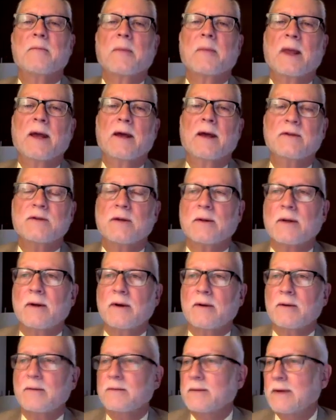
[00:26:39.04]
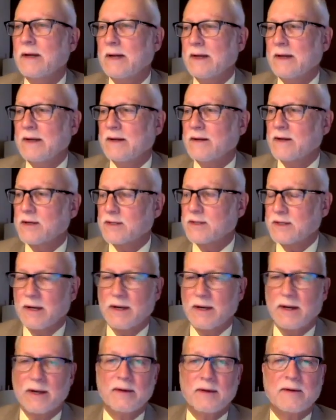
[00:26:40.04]
Angelo
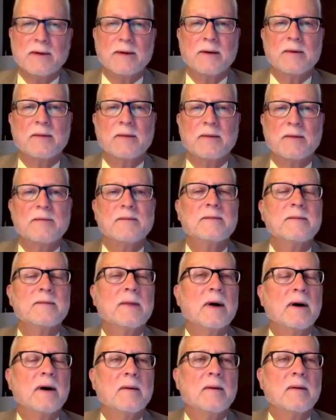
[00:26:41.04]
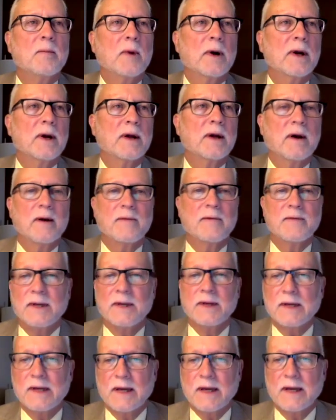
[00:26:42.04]
decided to break off
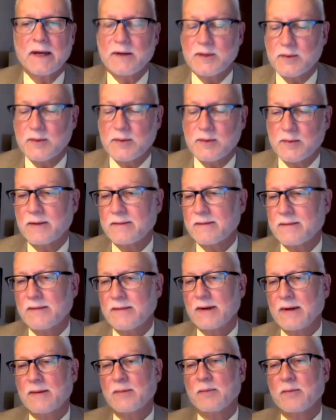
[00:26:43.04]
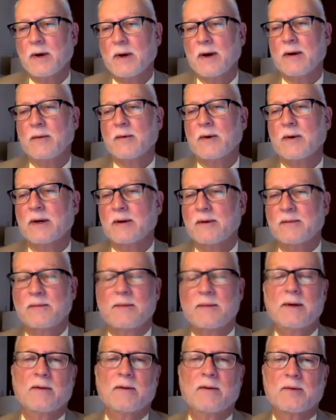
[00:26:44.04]
the engagement in
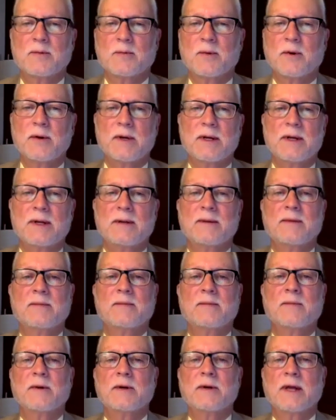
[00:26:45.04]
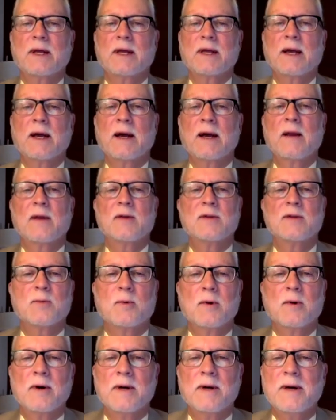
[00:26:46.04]
a pretty callous
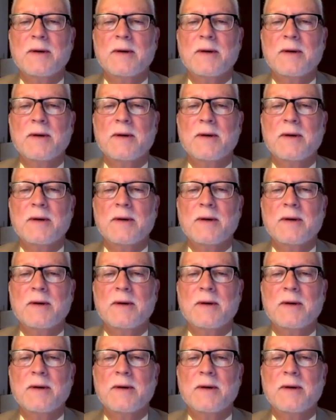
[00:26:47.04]
way.